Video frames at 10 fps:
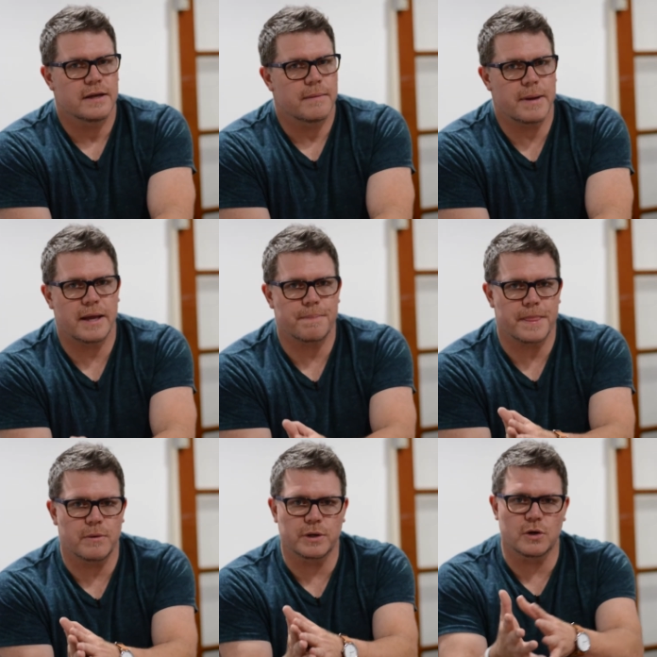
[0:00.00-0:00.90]
man,
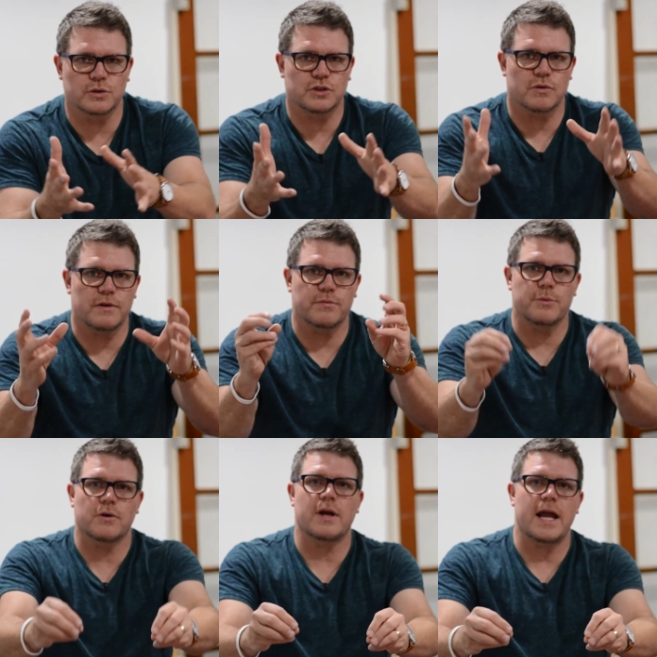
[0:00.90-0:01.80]
it would go straight from
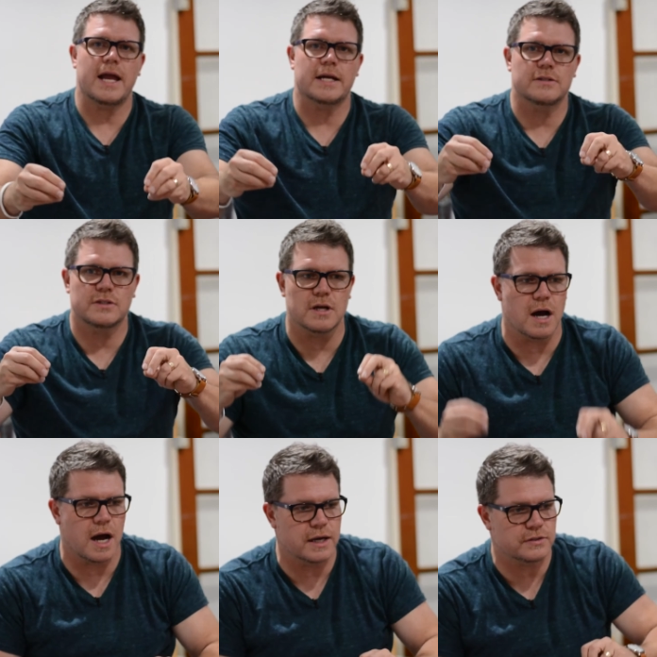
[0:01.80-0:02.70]
your hands to
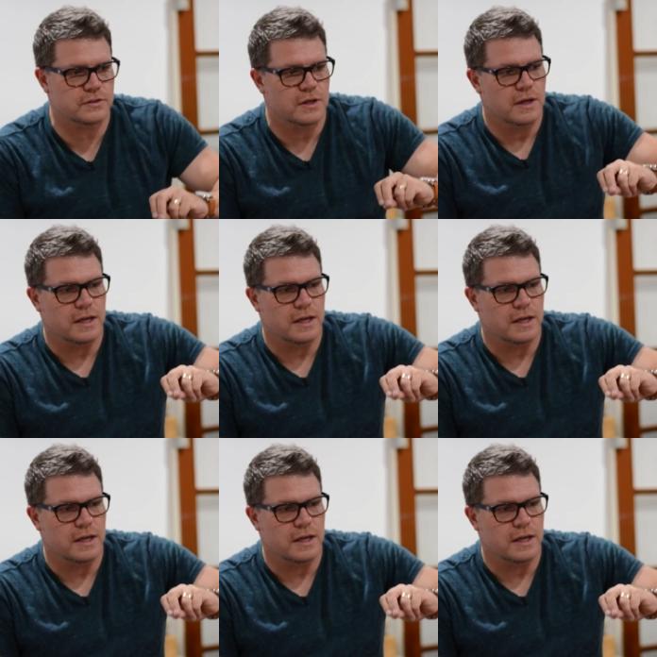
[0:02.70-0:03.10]
us